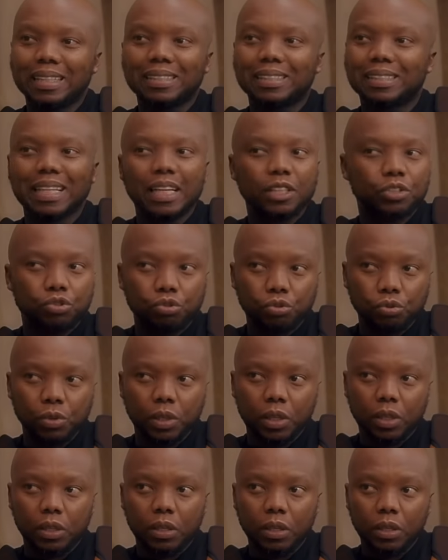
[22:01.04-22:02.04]
it's not
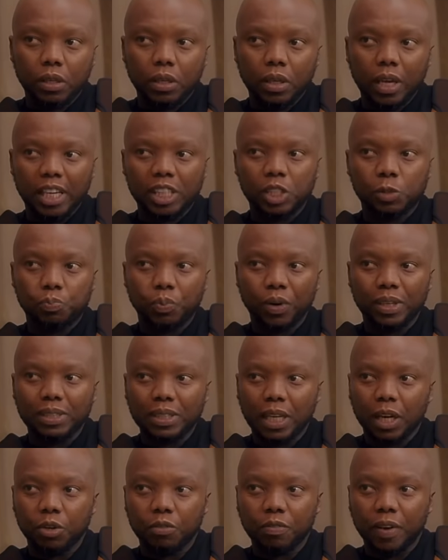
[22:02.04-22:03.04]
truly
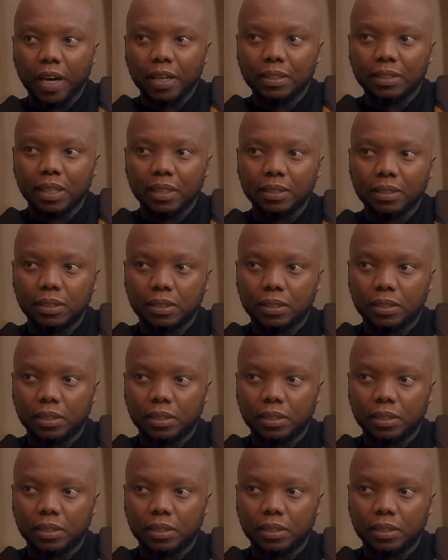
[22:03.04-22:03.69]
expressed out of our identity. I